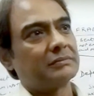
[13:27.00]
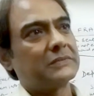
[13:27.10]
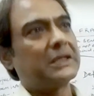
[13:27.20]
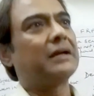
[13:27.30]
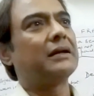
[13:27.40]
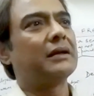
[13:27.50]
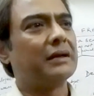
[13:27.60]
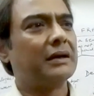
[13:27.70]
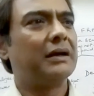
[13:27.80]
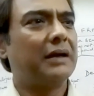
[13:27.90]
Then
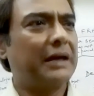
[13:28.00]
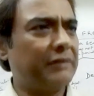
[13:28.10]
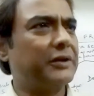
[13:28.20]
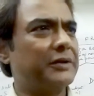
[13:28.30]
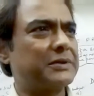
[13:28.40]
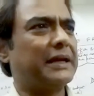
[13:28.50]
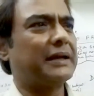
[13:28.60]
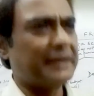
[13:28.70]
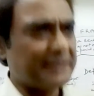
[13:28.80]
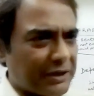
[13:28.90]
adverbs
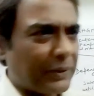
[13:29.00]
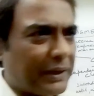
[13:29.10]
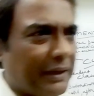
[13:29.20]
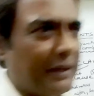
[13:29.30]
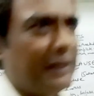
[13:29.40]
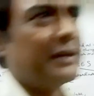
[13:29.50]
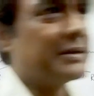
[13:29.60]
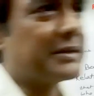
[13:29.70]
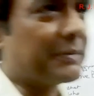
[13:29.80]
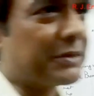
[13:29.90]
like consequently,
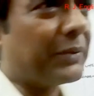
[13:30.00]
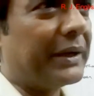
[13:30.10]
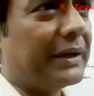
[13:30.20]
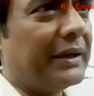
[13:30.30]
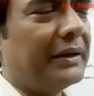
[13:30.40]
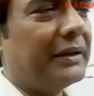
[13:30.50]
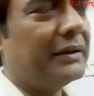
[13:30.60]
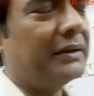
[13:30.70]
subsequently.